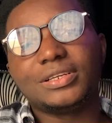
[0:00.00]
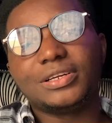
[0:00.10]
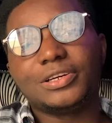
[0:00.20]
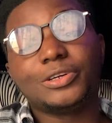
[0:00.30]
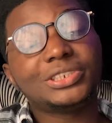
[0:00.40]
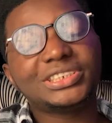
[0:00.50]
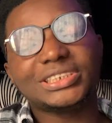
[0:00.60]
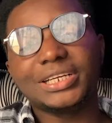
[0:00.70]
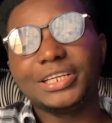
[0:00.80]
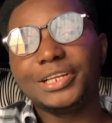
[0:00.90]
On this
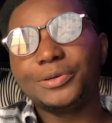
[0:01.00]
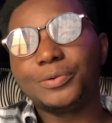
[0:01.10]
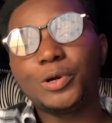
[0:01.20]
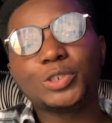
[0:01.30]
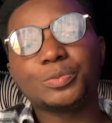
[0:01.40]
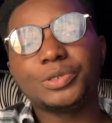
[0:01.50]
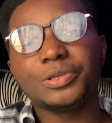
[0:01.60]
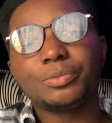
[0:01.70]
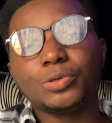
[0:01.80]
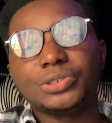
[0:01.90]
channel, what we're doing
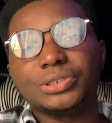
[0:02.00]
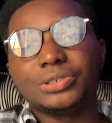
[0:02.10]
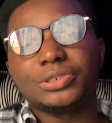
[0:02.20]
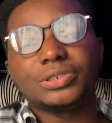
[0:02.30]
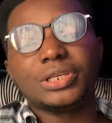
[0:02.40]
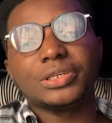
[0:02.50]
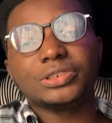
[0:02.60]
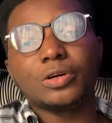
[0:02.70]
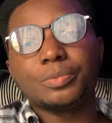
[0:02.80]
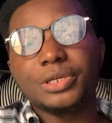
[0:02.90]
most is that I'll
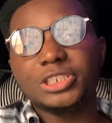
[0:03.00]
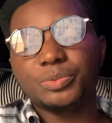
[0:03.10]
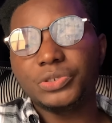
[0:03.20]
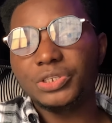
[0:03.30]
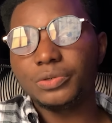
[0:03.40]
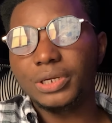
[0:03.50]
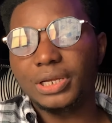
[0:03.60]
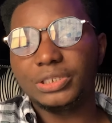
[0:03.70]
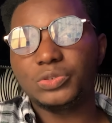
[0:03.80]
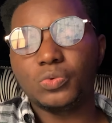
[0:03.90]
be exposing you guys to
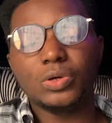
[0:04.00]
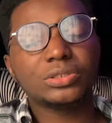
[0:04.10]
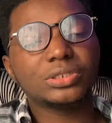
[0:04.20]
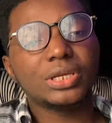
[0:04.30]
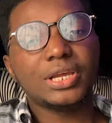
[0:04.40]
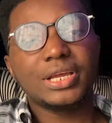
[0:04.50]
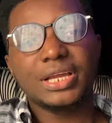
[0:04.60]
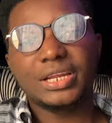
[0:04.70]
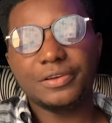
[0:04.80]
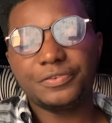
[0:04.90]
what
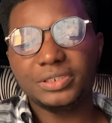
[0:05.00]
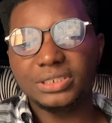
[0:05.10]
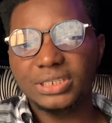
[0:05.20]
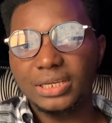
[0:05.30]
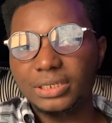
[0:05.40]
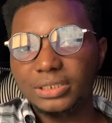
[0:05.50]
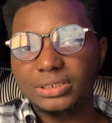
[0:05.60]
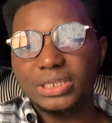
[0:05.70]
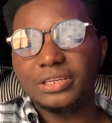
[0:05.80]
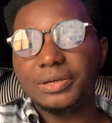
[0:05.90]
graphic design is and
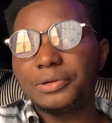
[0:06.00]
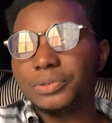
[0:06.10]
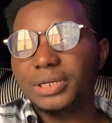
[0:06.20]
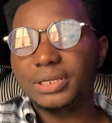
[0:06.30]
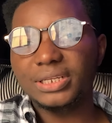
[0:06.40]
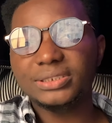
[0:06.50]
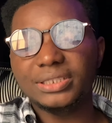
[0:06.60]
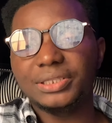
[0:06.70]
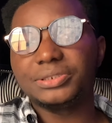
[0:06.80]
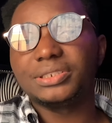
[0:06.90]
how you can get started
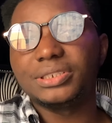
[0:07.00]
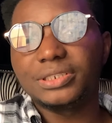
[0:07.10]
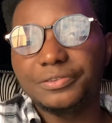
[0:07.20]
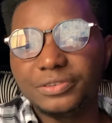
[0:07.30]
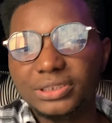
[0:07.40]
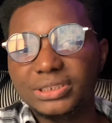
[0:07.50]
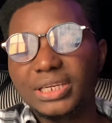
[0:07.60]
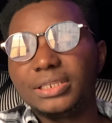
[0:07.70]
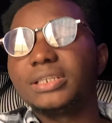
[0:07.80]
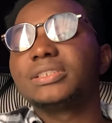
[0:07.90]
as a graphic designer.
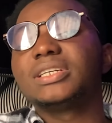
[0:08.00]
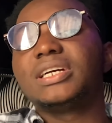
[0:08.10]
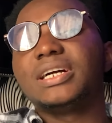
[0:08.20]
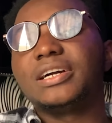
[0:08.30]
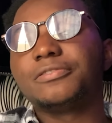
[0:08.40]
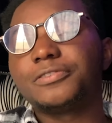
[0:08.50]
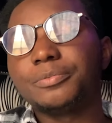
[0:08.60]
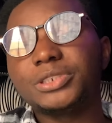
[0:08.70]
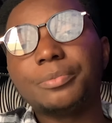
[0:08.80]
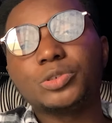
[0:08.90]
And from time
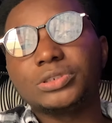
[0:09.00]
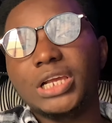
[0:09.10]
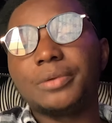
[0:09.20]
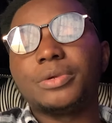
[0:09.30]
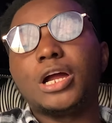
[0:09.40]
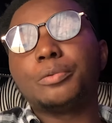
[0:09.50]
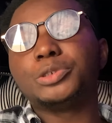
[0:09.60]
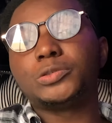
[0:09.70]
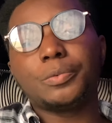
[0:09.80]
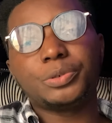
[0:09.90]
to time, I'll be
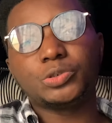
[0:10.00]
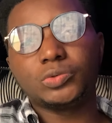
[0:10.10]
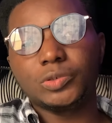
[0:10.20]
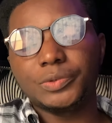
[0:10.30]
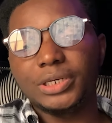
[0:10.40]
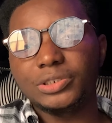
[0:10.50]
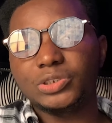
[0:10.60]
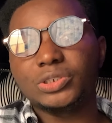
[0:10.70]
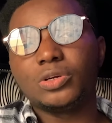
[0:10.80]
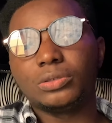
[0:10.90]
dropping tutorials
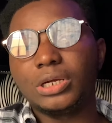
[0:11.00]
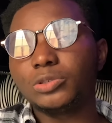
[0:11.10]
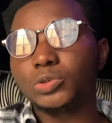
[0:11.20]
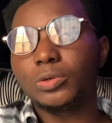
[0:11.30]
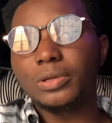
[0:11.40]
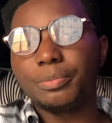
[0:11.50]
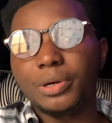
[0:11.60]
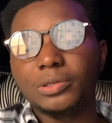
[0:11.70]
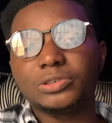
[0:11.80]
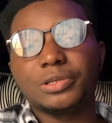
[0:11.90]
on how to go about
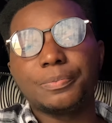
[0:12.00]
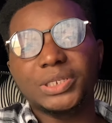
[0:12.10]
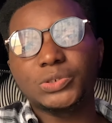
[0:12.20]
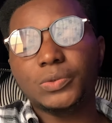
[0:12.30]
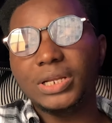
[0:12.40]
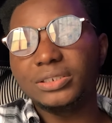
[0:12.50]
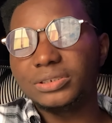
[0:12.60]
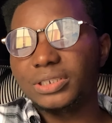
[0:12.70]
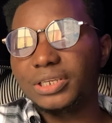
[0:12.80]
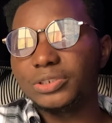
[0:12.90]
a particular
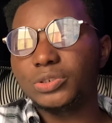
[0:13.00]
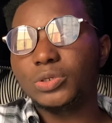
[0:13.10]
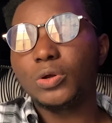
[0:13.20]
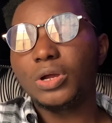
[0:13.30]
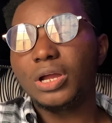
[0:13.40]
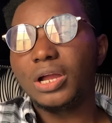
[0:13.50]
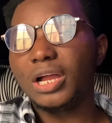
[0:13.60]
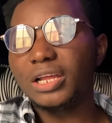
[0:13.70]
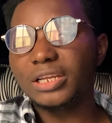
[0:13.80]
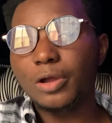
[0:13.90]
designs, and
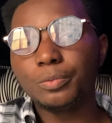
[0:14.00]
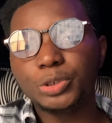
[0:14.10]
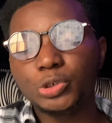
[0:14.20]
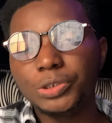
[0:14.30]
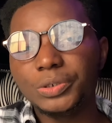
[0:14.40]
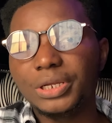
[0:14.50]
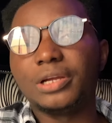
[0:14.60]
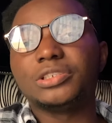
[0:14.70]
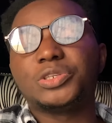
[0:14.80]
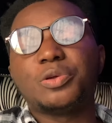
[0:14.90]
I'll be showing you guys
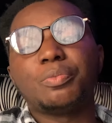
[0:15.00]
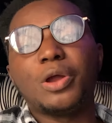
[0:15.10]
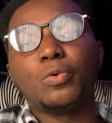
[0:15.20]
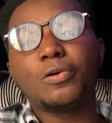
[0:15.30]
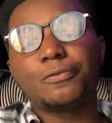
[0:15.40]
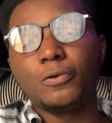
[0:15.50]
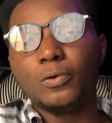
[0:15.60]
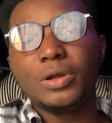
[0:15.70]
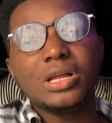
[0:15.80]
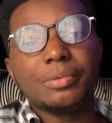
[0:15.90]
my workflow
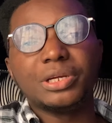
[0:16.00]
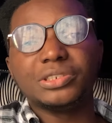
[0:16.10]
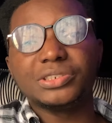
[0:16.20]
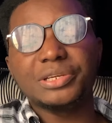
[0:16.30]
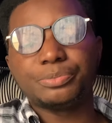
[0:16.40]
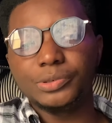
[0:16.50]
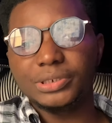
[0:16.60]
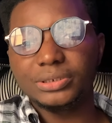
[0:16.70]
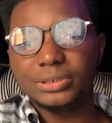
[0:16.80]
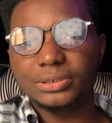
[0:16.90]
and my design
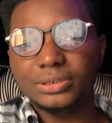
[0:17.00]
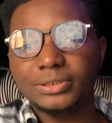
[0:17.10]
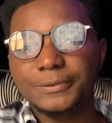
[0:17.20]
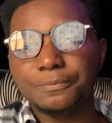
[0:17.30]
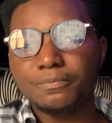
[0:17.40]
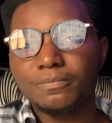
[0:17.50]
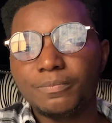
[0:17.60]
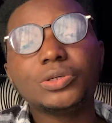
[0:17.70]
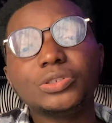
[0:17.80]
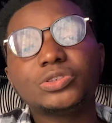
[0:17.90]
processes.
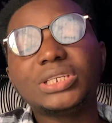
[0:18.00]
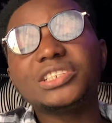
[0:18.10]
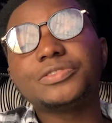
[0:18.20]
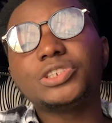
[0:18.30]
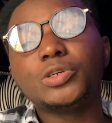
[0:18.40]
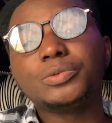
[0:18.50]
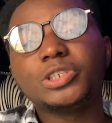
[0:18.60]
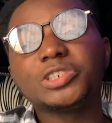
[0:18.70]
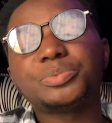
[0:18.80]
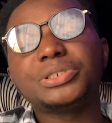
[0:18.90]
Today's video will
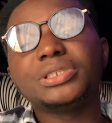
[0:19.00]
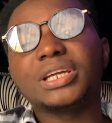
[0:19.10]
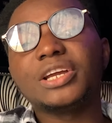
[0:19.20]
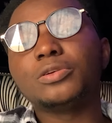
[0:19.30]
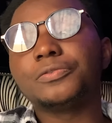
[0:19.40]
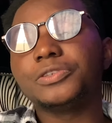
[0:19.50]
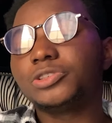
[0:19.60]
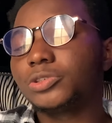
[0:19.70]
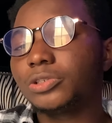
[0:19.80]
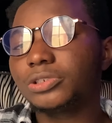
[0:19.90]
just be a kind of
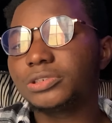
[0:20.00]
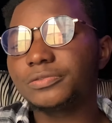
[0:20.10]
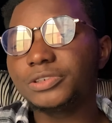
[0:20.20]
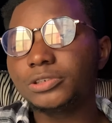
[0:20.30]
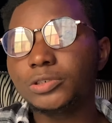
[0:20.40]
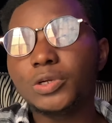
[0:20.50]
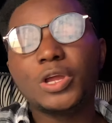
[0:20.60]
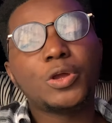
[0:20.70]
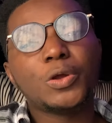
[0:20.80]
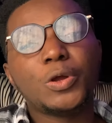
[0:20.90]
introductory video
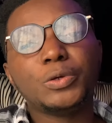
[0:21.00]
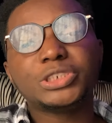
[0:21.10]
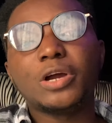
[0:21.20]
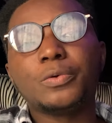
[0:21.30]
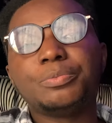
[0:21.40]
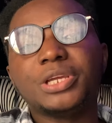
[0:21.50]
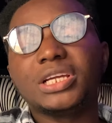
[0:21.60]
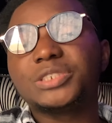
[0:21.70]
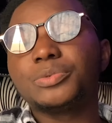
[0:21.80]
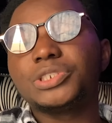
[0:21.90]
which I will be
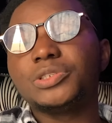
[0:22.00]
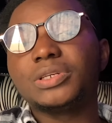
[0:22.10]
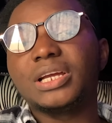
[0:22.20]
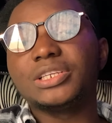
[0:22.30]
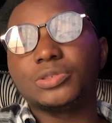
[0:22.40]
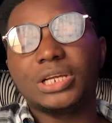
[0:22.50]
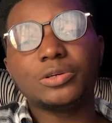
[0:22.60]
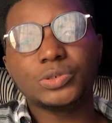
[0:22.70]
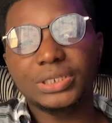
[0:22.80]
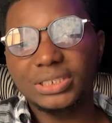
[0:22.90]
exposing you guys on how to
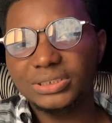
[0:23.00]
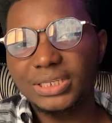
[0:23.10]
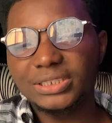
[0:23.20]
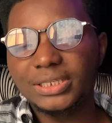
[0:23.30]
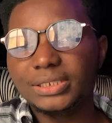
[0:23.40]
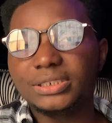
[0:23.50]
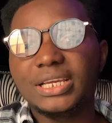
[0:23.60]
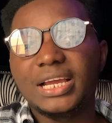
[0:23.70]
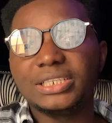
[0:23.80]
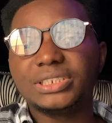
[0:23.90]
get started
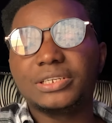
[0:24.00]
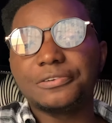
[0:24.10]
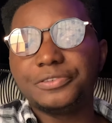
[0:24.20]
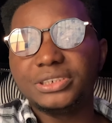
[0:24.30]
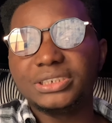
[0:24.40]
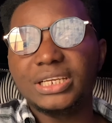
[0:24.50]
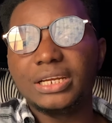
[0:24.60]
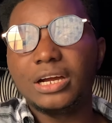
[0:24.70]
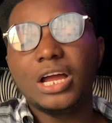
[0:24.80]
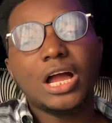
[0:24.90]
as a graphic designer.
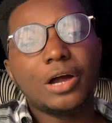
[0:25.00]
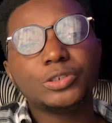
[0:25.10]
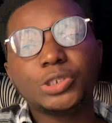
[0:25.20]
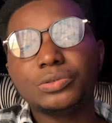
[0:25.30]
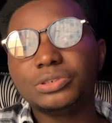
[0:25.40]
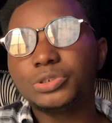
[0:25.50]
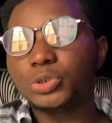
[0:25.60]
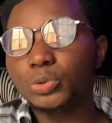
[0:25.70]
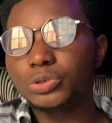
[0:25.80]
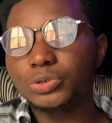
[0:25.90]
I'll show you the
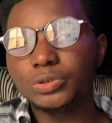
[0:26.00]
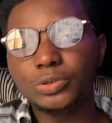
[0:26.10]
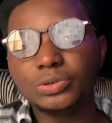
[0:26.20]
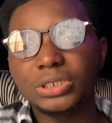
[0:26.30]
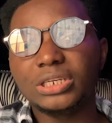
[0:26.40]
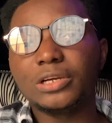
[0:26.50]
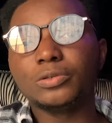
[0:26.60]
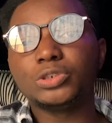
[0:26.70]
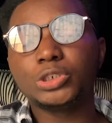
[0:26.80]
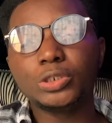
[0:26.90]
tools to use and I will
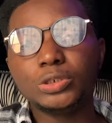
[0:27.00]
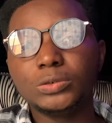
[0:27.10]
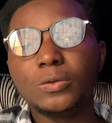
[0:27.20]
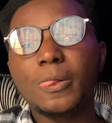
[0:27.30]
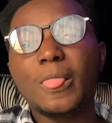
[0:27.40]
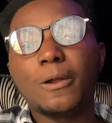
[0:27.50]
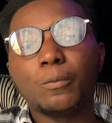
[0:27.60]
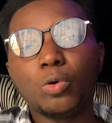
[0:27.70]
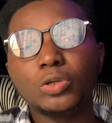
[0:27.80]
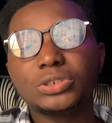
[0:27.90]
show you
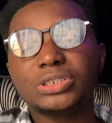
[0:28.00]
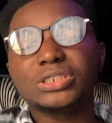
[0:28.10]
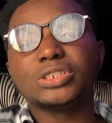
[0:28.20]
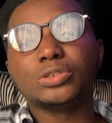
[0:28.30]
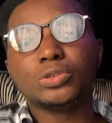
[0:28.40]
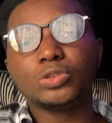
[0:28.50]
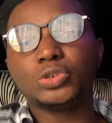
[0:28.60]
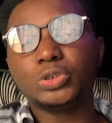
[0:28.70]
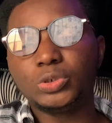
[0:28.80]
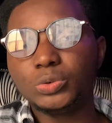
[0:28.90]
what not to
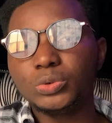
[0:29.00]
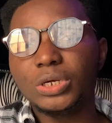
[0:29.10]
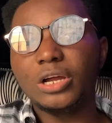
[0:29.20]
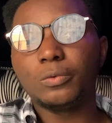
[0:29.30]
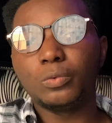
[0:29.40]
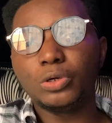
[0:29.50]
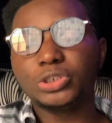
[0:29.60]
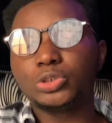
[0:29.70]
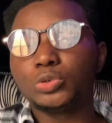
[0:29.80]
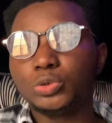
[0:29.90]
do and what
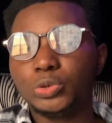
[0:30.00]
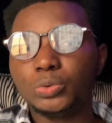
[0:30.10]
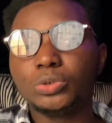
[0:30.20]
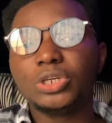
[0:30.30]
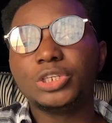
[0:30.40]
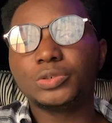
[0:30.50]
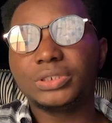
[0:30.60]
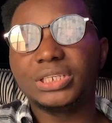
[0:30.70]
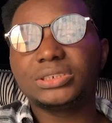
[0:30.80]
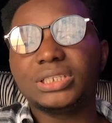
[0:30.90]
to do to
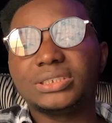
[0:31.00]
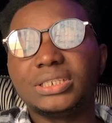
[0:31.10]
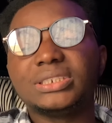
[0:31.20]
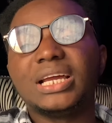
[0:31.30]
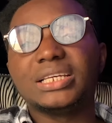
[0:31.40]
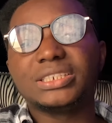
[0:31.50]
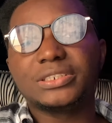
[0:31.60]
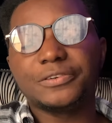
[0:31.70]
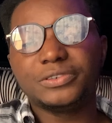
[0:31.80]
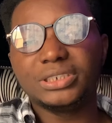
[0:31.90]
get started as a
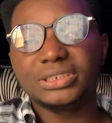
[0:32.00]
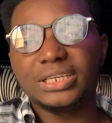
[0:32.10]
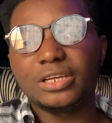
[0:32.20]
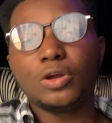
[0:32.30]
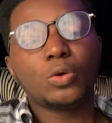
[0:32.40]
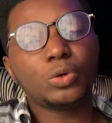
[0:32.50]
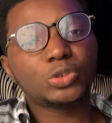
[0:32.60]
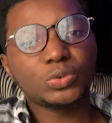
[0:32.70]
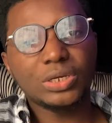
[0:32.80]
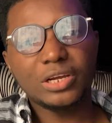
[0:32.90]
graphic designer, what
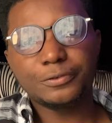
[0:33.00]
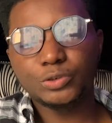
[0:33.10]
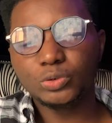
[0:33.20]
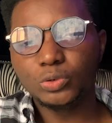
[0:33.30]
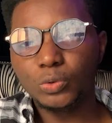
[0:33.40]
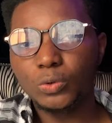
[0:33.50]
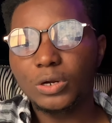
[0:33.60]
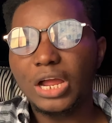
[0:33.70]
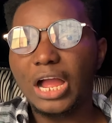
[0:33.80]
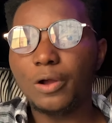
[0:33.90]
you have to know
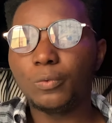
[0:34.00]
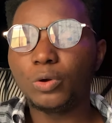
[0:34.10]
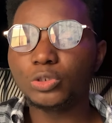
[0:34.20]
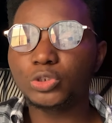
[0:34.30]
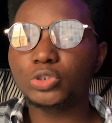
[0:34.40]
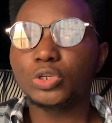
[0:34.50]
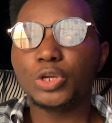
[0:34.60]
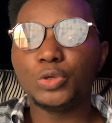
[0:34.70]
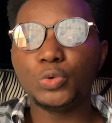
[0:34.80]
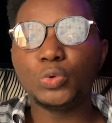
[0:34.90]
and what
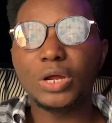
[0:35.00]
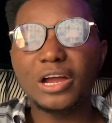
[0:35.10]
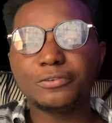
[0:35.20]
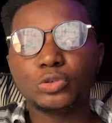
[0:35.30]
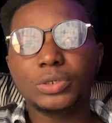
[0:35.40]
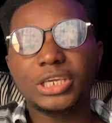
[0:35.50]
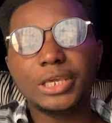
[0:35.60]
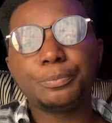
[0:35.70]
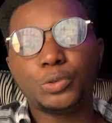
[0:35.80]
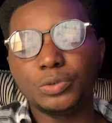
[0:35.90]
you have to keep
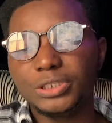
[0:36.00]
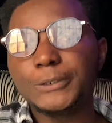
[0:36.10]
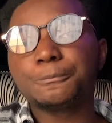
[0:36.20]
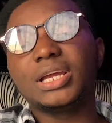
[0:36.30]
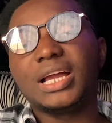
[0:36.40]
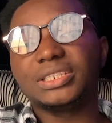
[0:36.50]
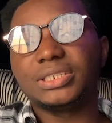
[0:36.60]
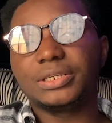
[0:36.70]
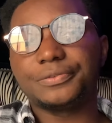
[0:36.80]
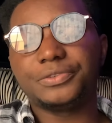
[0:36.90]
doing as
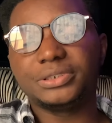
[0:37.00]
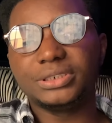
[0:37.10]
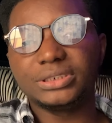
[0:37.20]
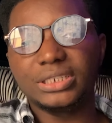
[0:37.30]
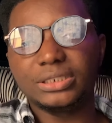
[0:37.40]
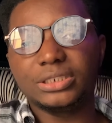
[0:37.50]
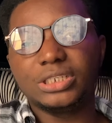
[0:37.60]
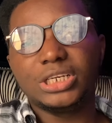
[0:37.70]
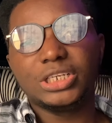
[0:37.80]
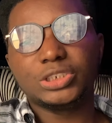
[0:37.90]
a graphic designer.
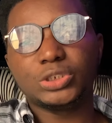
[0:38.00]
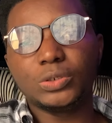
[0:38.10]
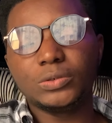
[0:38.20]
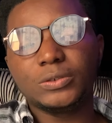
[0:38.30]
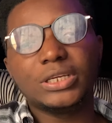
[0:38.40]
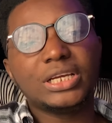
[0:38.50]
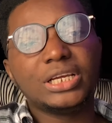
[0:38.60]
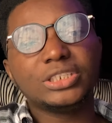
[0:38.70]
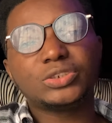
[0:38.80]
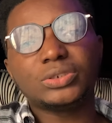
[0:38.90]
So
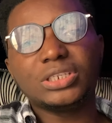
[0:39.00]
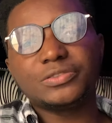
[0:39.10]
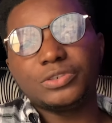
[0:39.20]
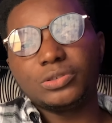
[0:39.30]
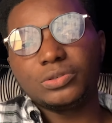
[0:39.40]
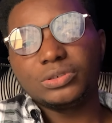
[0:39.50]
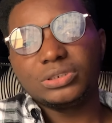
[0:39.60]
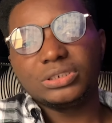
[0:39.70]
in today's video,